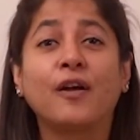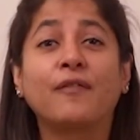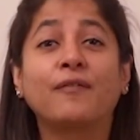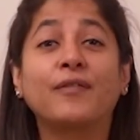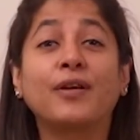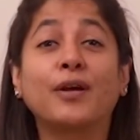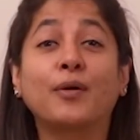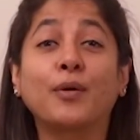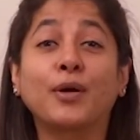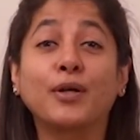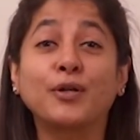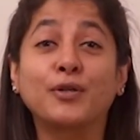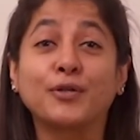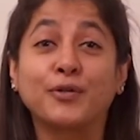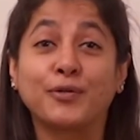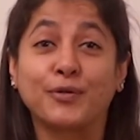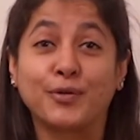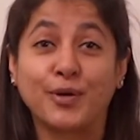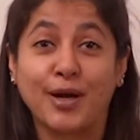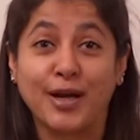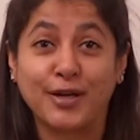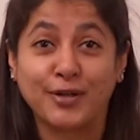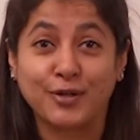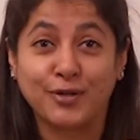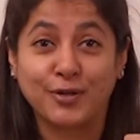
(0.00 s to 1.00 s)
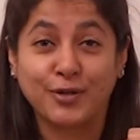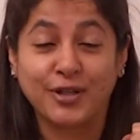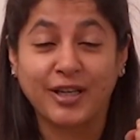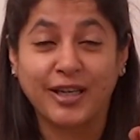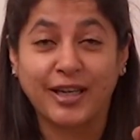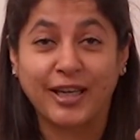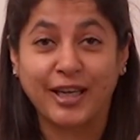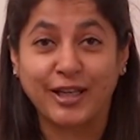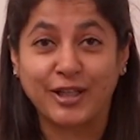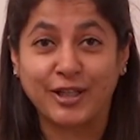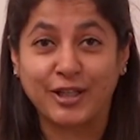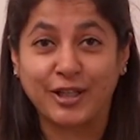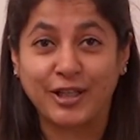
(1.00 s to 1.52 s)
We are going to run to the
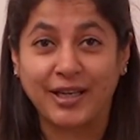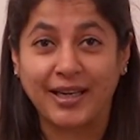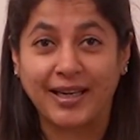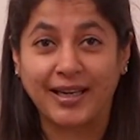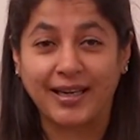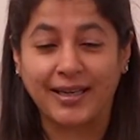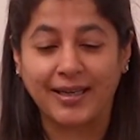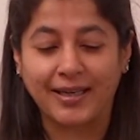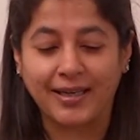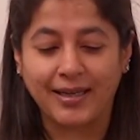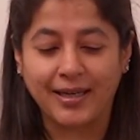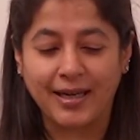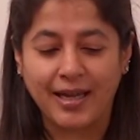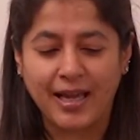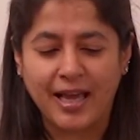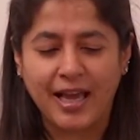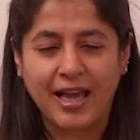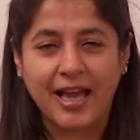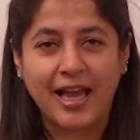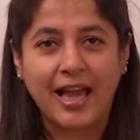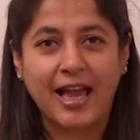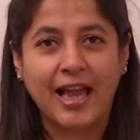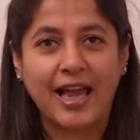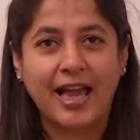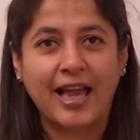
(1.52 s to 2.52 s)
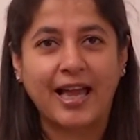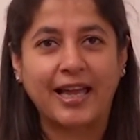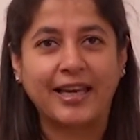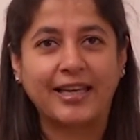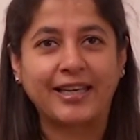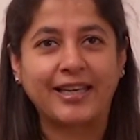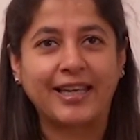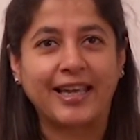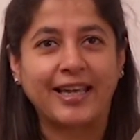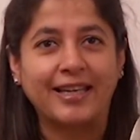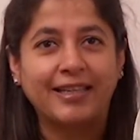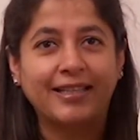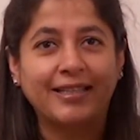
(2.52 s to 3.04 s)
kitchen and
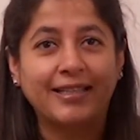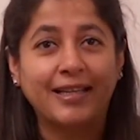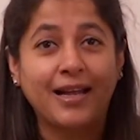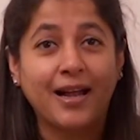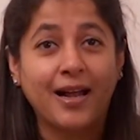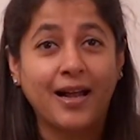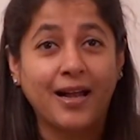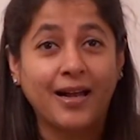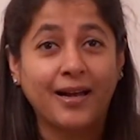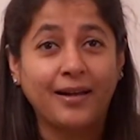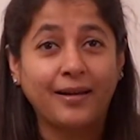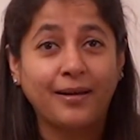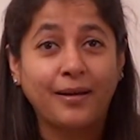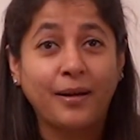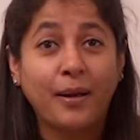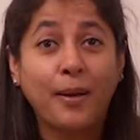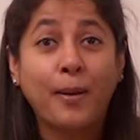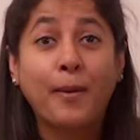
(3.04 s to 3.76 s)
get our